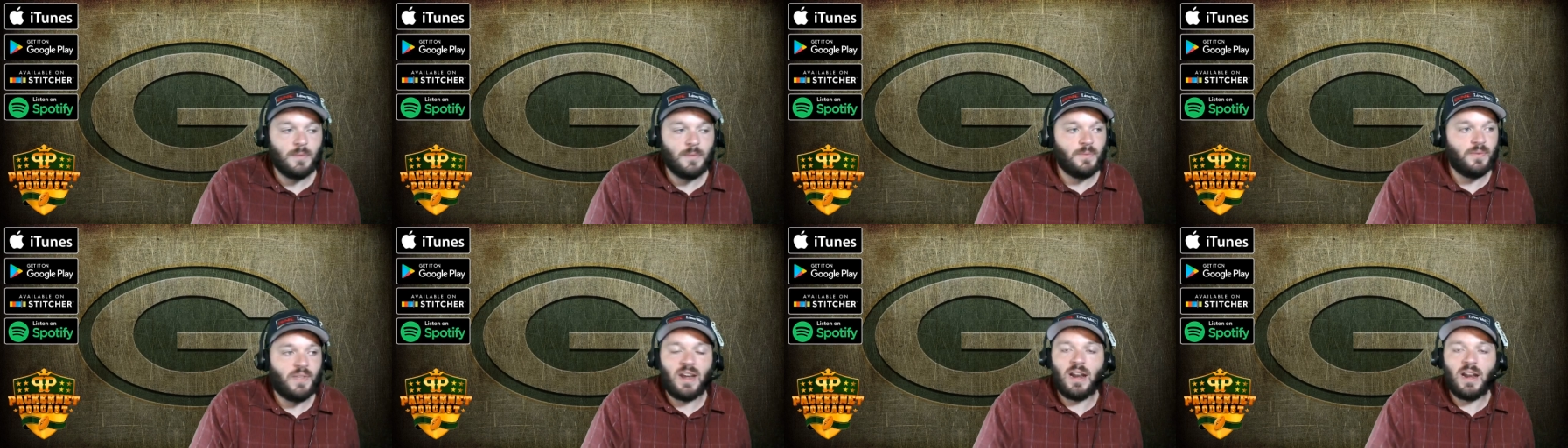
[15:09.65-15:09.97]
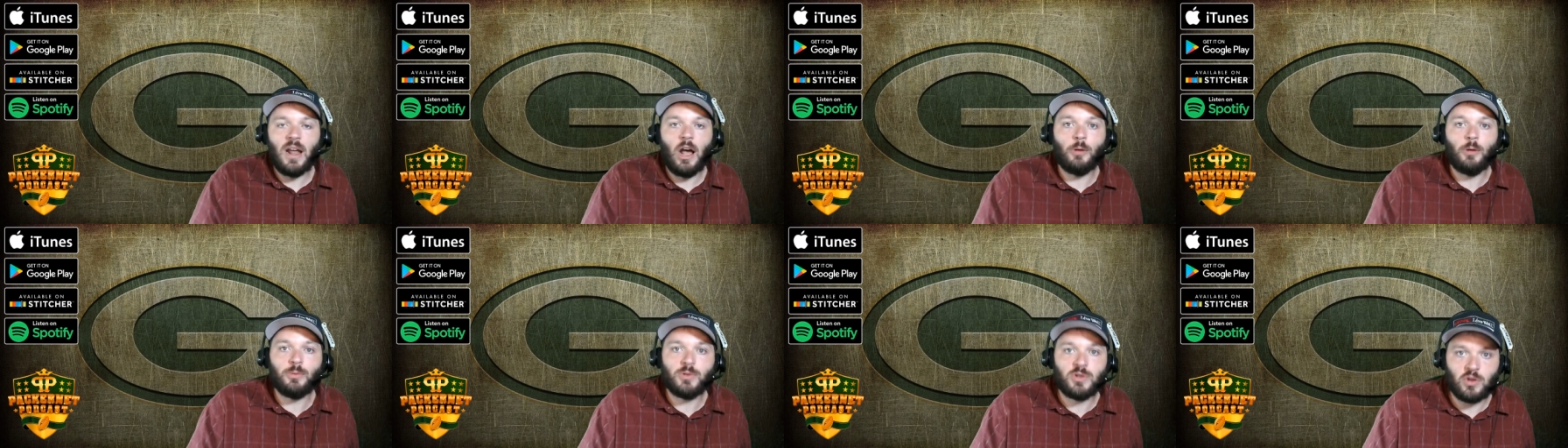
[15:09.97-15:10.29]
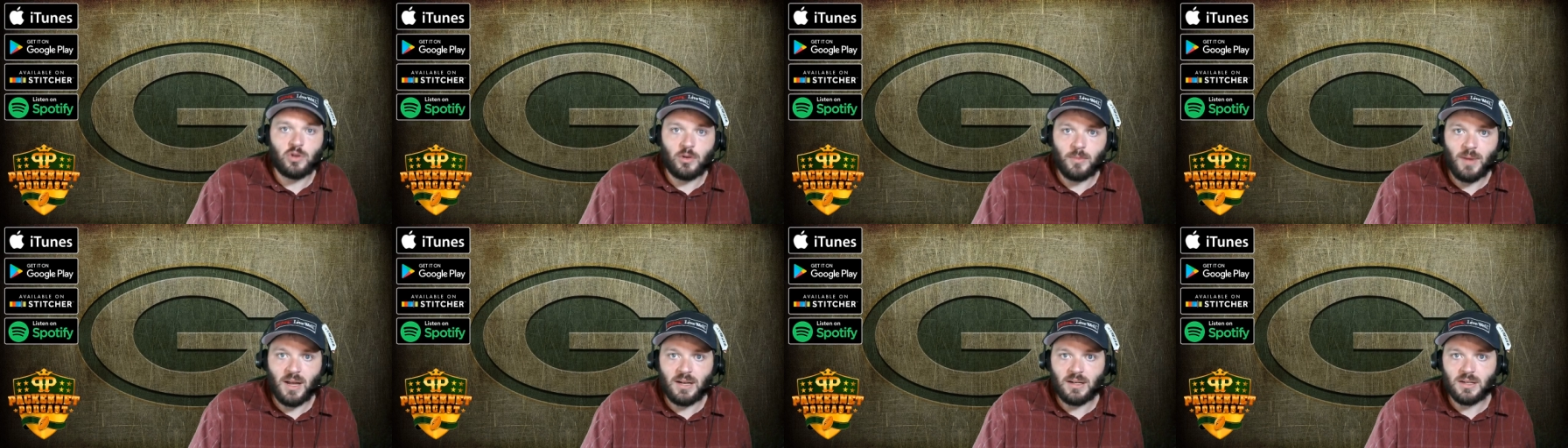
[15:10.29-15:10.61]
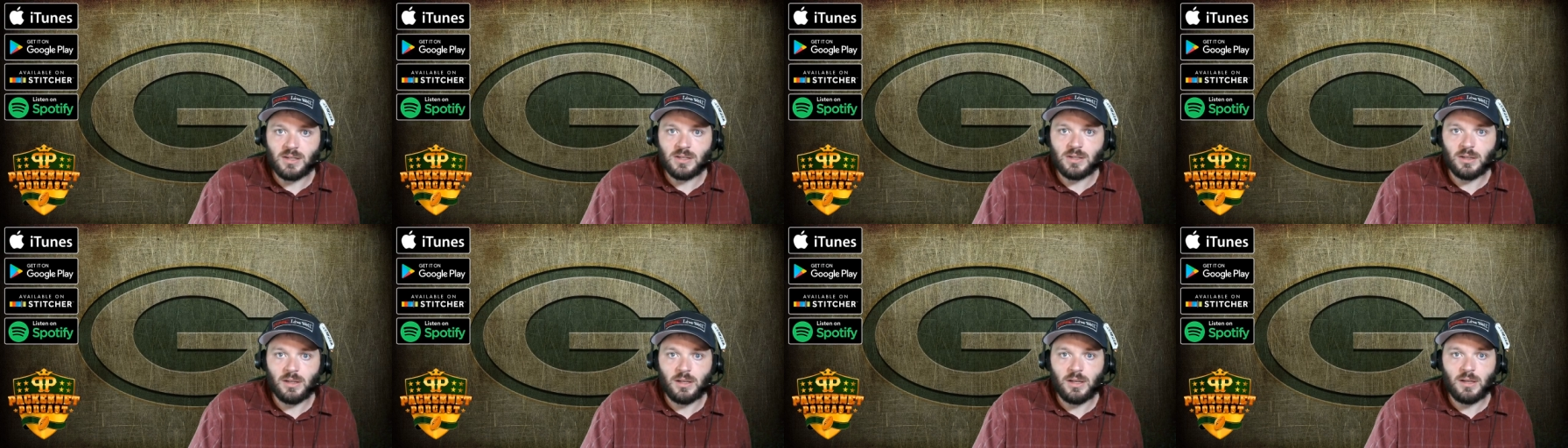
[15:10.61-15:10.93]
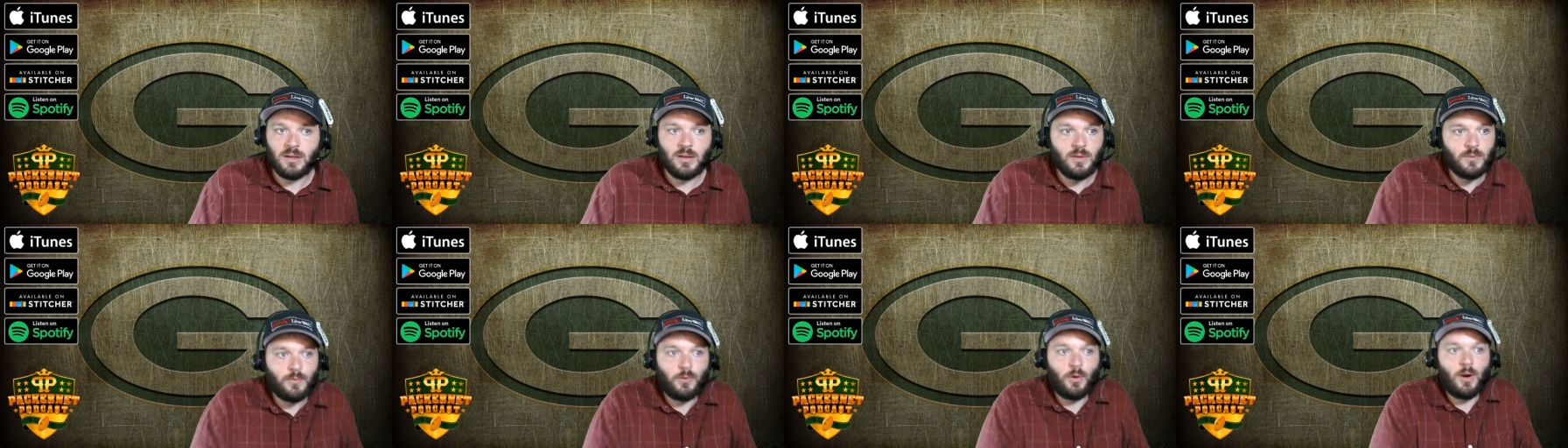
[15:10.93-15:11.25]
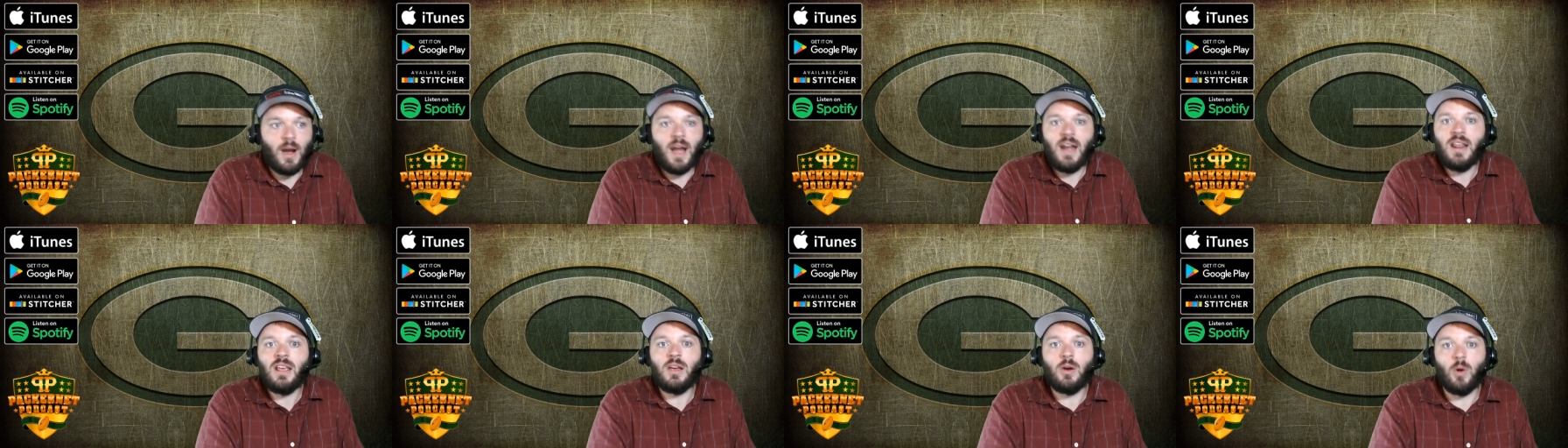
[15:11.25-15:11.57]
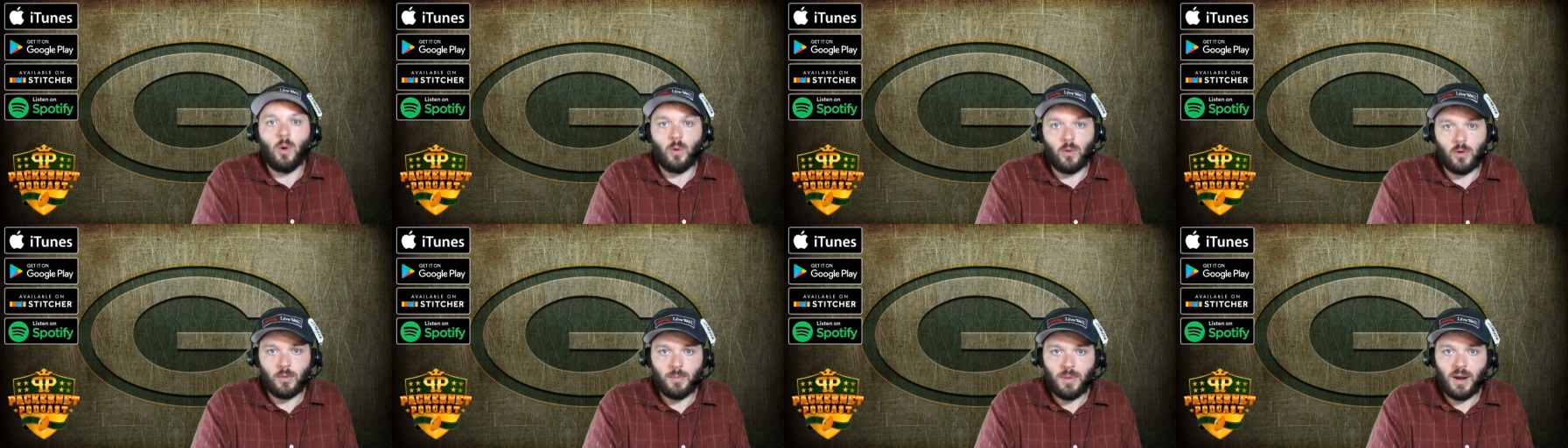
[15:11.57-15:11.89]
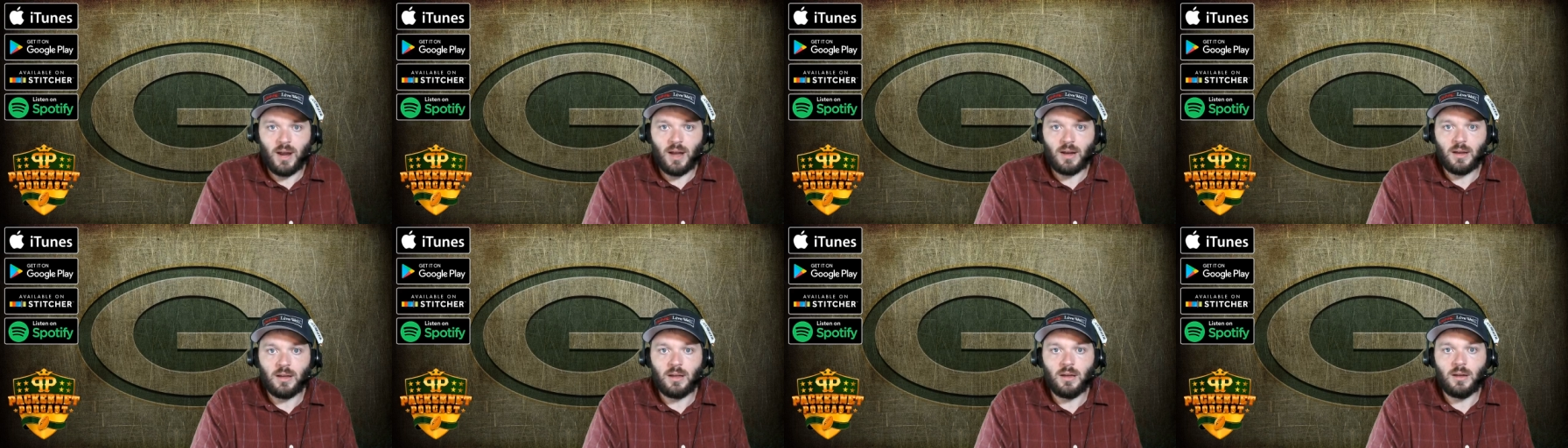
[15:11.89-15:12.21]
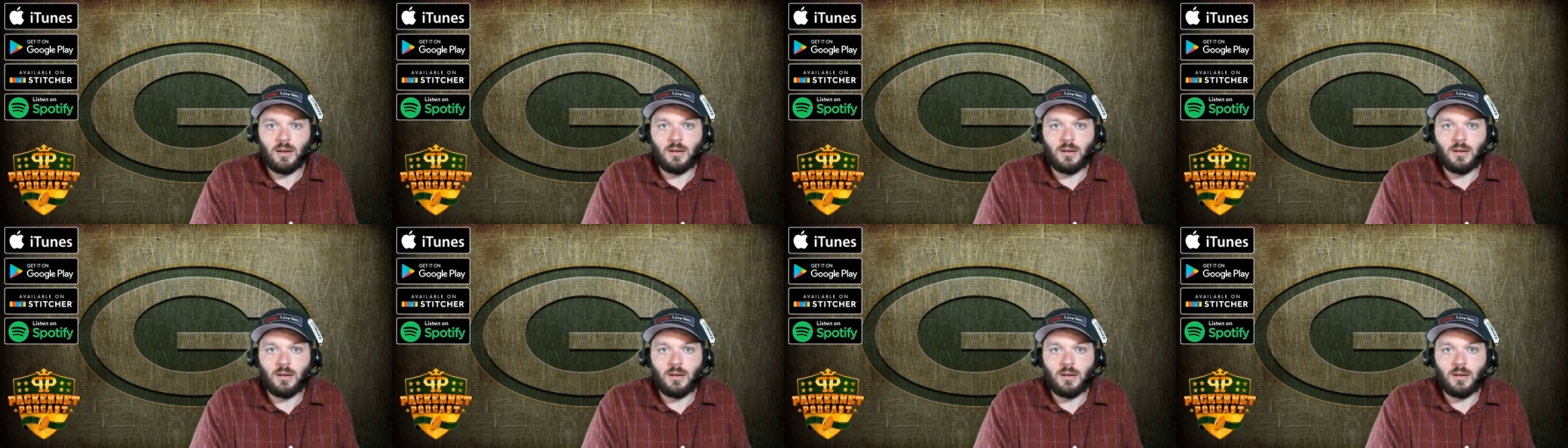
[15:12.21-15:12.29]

That helps tremendously for any quarterback,